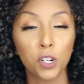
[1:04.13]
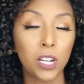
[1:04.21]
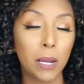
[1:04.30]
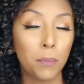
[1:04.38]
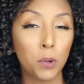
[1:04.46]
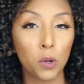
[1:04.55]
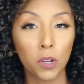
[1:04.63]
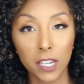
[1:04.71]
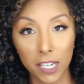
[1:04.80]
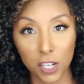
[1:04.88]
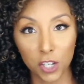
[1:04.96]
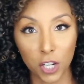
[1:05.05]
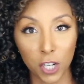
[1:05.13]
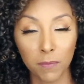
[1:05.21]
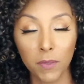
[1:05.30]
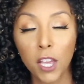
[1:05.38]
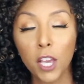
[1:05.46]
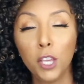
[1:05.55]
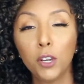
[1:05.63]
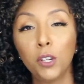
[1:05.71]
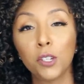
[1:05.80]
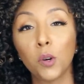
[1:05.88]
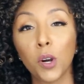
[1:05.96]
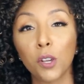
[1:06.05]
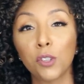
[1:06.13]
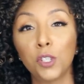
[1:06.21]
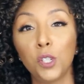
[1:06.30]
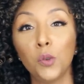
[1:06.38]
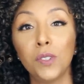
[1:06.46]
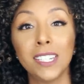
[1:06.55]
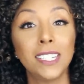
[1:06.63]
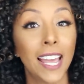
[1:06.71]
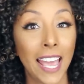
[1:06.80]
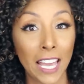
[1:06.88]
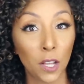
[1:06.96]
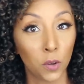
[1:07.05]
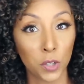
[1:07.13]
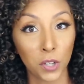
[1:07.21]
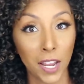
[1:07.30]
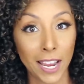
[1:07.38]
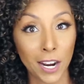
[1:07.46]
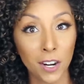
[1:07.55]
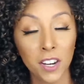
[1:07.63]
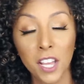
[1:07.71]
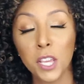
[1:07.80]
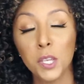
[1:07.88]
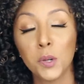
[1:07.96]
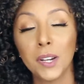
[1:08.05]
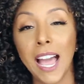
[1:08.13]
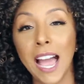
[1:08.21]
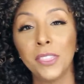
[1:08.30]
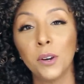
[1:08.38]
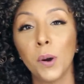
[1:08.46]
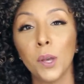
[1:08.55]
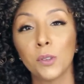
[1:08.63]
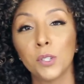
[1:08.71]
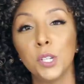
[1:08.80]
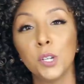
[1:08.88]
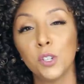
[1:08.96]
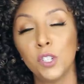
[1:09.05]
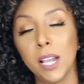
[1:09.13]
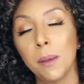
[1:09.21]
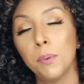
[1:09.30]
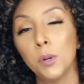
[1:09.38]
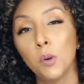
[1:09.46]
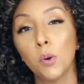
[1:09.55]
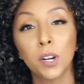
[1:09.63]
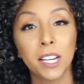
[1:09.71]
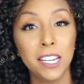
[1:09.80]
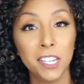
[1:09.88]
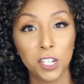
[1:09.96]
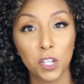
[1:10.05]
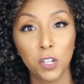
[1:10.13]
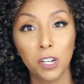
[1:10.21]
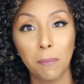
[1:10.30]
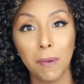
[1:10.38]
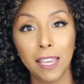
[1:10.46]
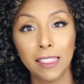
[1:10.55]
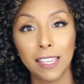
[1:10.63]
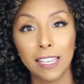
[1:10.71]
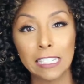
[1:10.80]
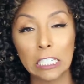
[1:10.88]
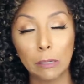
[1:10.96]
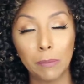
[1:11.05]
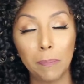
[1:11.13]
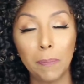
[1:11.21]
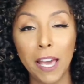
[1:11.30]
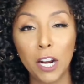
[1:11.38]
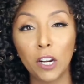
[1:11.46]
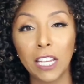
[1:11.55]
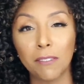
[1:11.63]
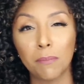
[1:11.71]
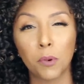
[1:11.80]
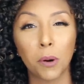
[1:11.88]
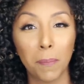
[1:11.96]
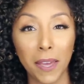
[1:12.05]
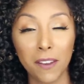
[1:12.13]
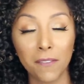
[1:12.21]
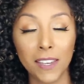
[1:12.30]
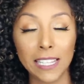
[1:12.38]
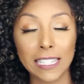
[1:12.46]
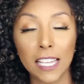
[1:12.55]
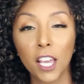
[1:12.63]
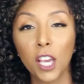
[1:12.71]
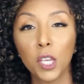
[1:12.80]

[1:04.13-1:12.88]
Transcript: your shampoo or conditioner. You can use oils to detangle your hair. You could add the oils to your shampoo or conditioner to make things a little bit better, give them more benefits.